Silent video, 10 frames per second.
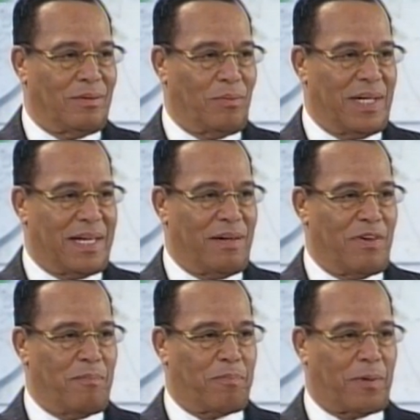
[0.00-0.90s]
we give
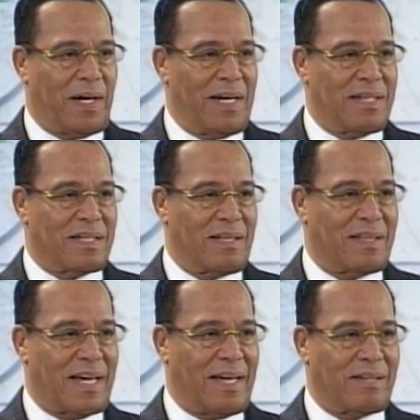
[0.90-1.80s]
Him praise and
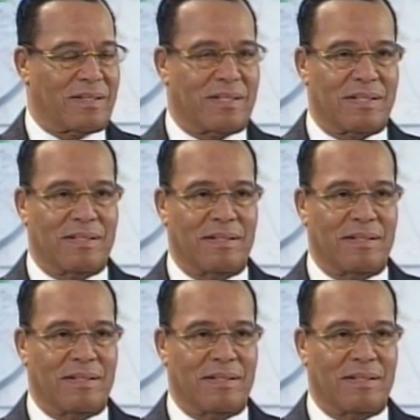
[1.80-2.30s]
thanks